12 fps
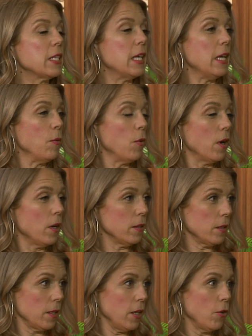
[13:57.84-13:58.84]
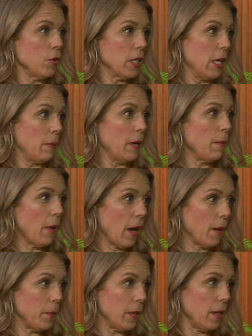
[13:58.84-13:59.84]
he want, you know, to keep him
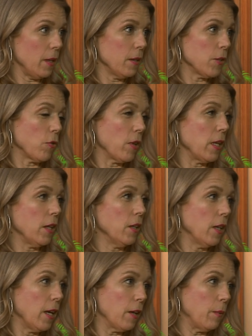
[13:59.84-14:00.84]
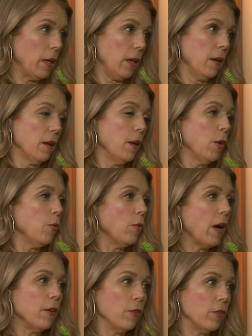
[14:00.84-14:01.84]
happy so that he'll like me,
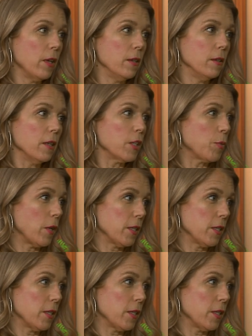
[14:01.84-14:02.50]
rather than expressing